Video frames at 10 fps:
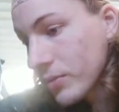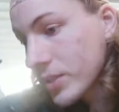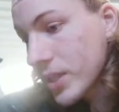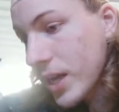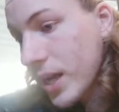
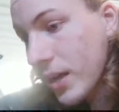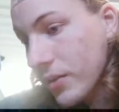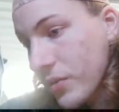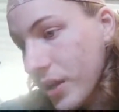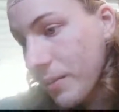was saying. I
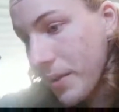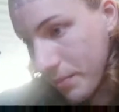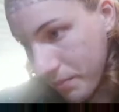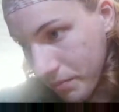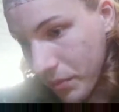was thinking about
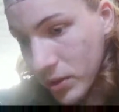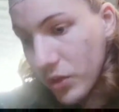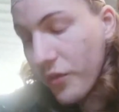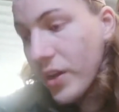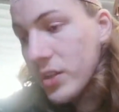a bunch
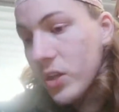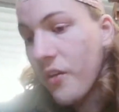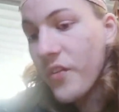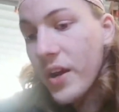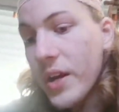of things. I
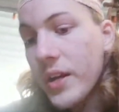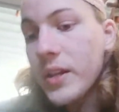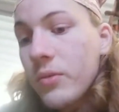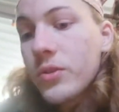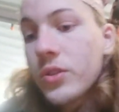found out
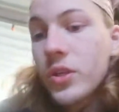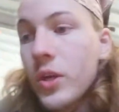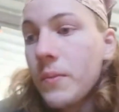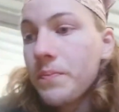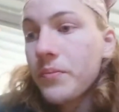there was
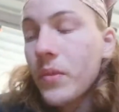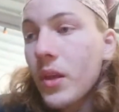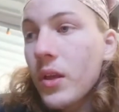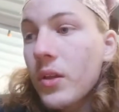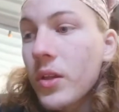
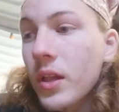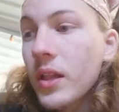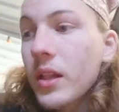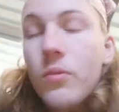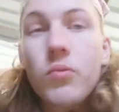the
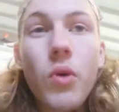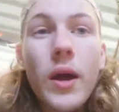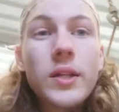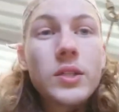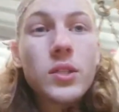
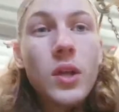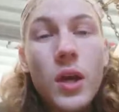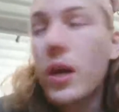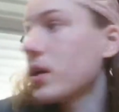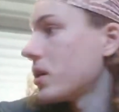right
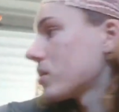side,